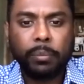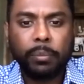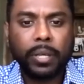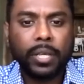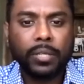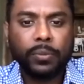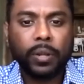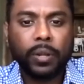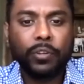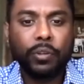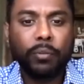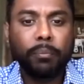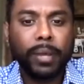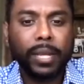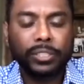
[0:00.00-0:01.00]
Because whenever
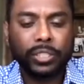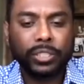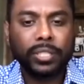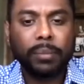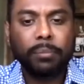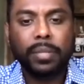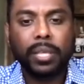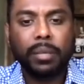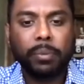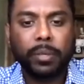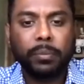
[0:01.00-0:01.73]
you measure something,